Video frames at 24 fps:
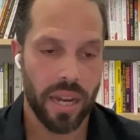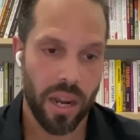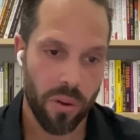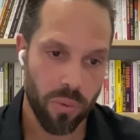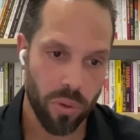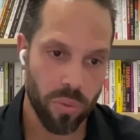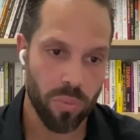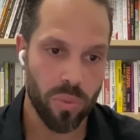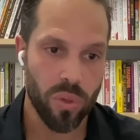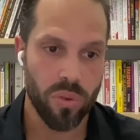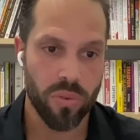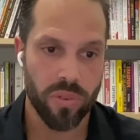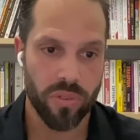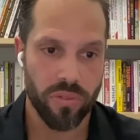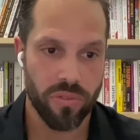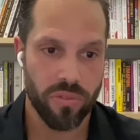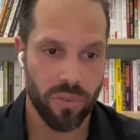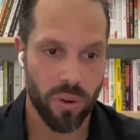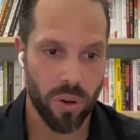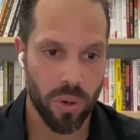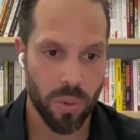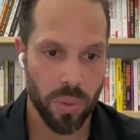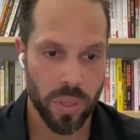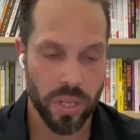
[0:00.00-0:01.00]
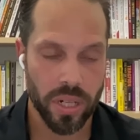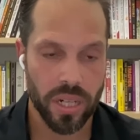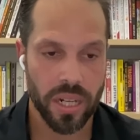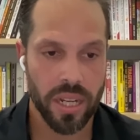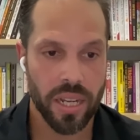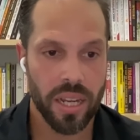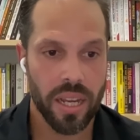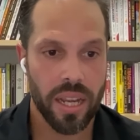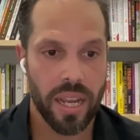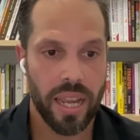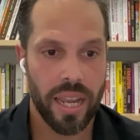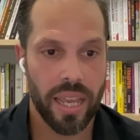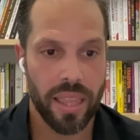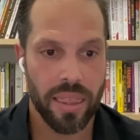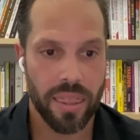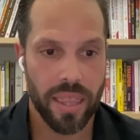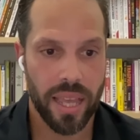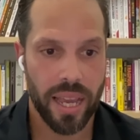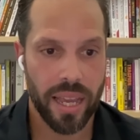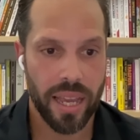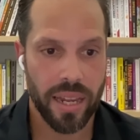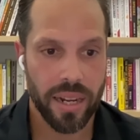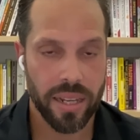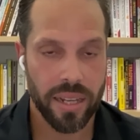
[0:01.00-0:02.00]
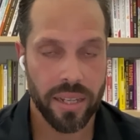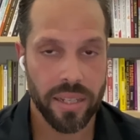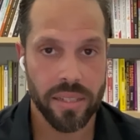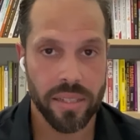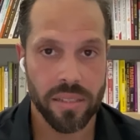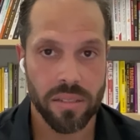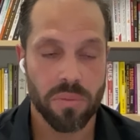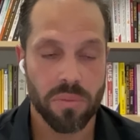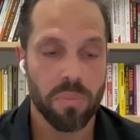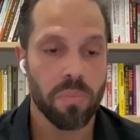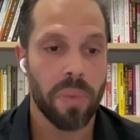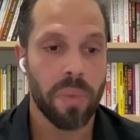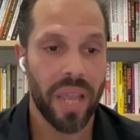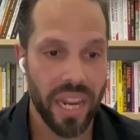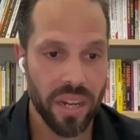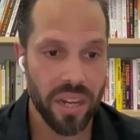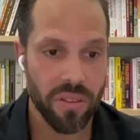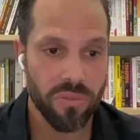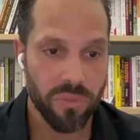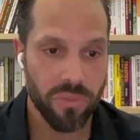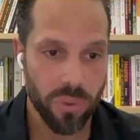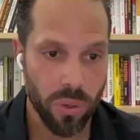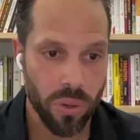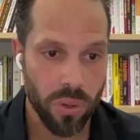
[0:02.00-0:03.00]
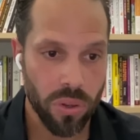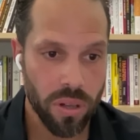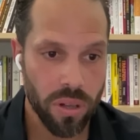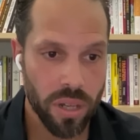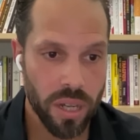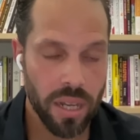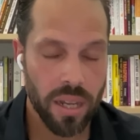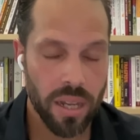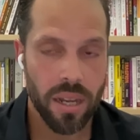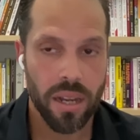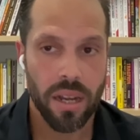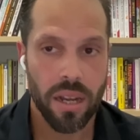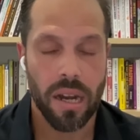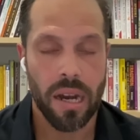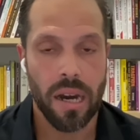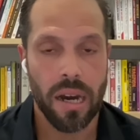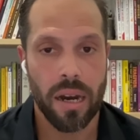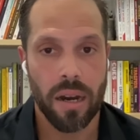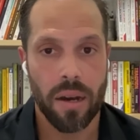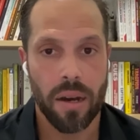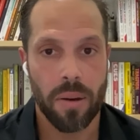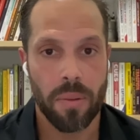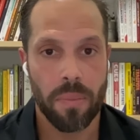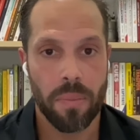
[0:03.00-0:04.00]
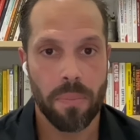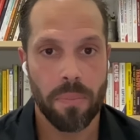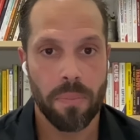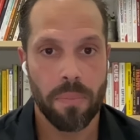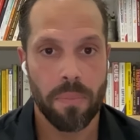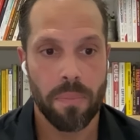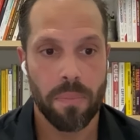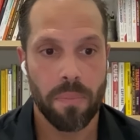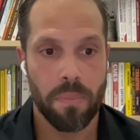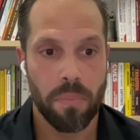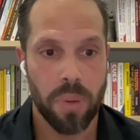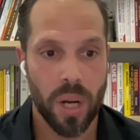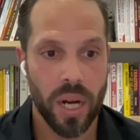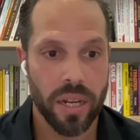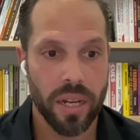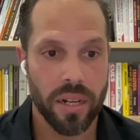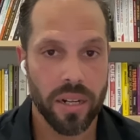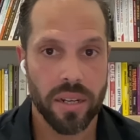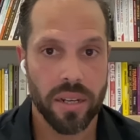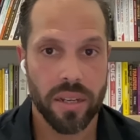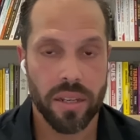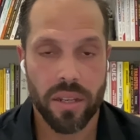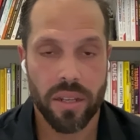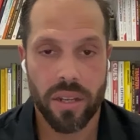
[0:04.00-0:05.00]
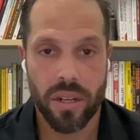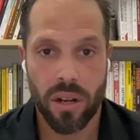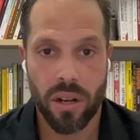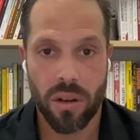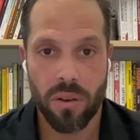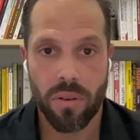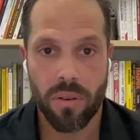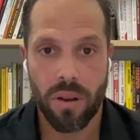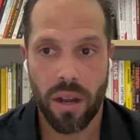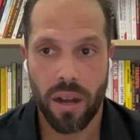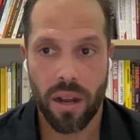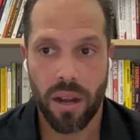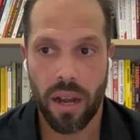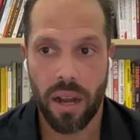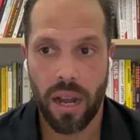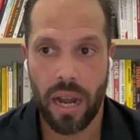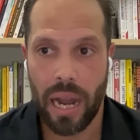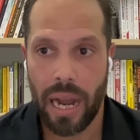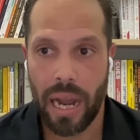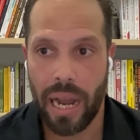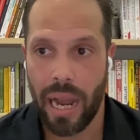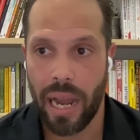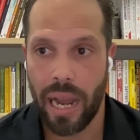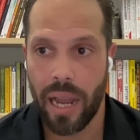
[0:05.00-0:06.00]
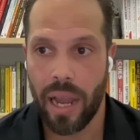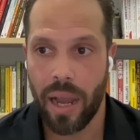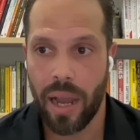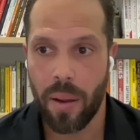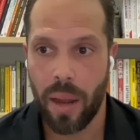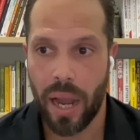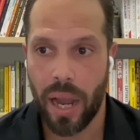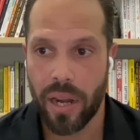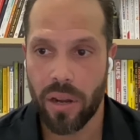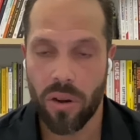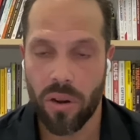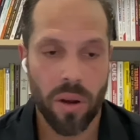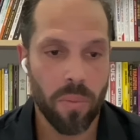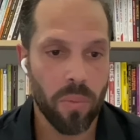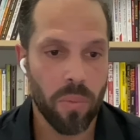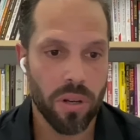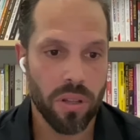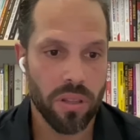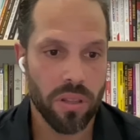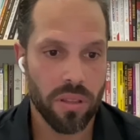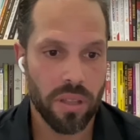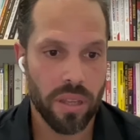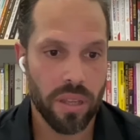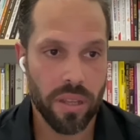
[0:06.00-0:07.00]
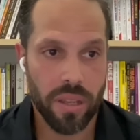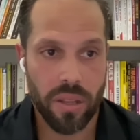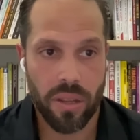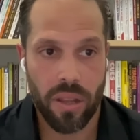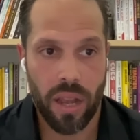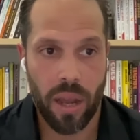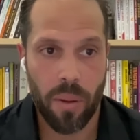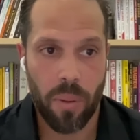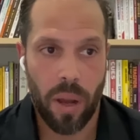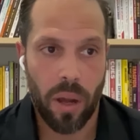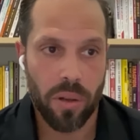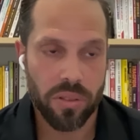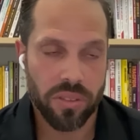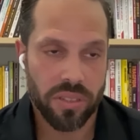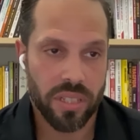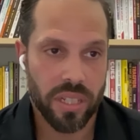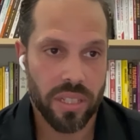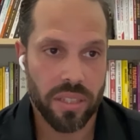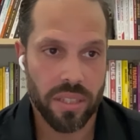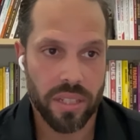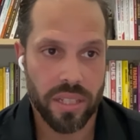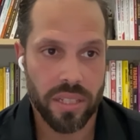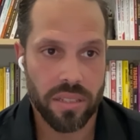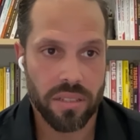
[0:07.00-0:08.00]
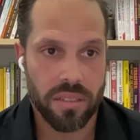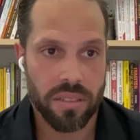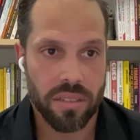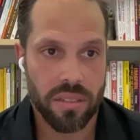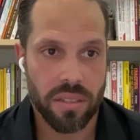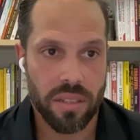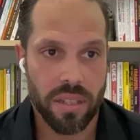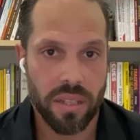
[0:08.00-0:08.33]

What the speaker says: how we're moving forward. And that is painful. But you know, I know I'm one of. I'll say this: